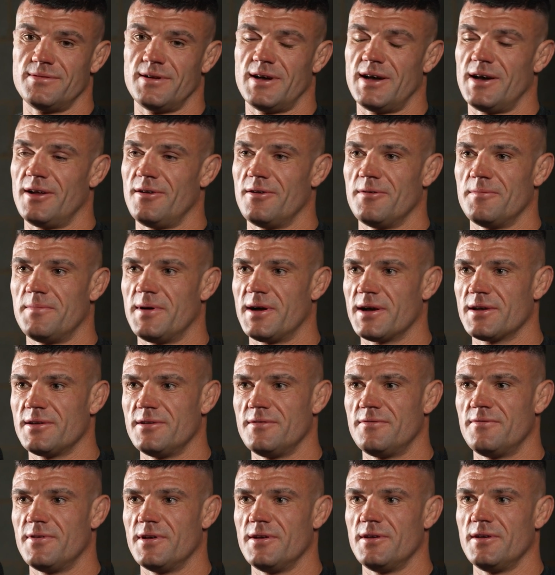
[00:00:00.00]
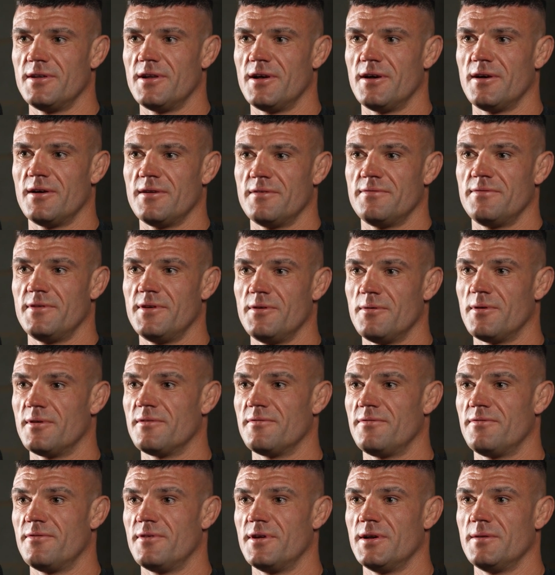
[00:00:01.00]
I look back and think, if it
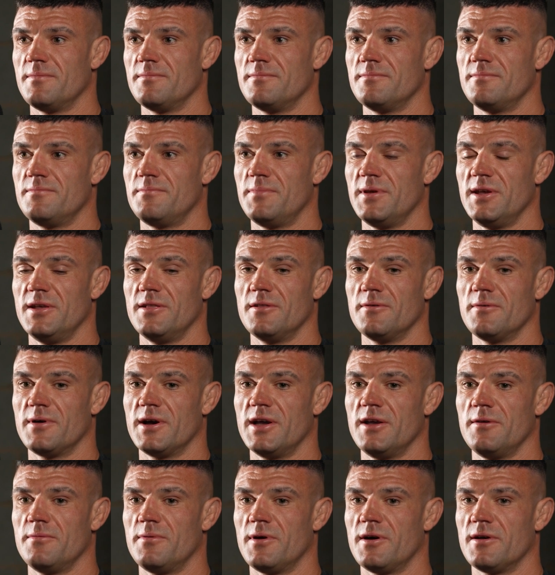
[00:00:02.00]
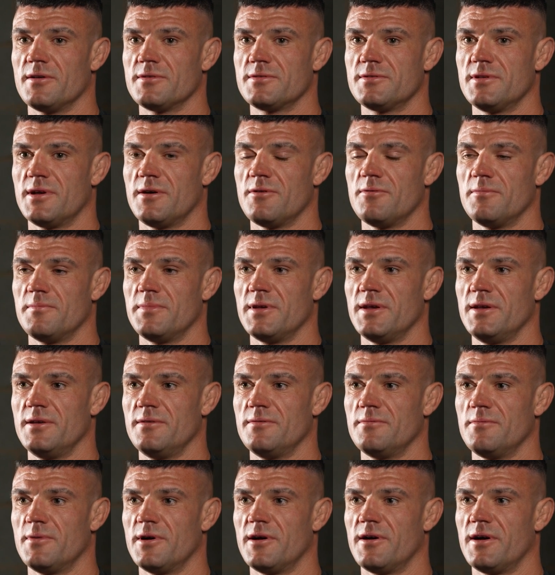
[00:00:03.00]
weren't for him being the way he was, I won't be
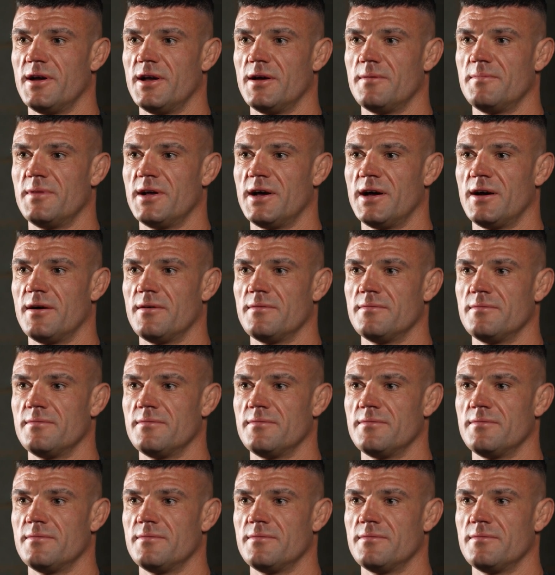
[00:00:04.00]
where I am now.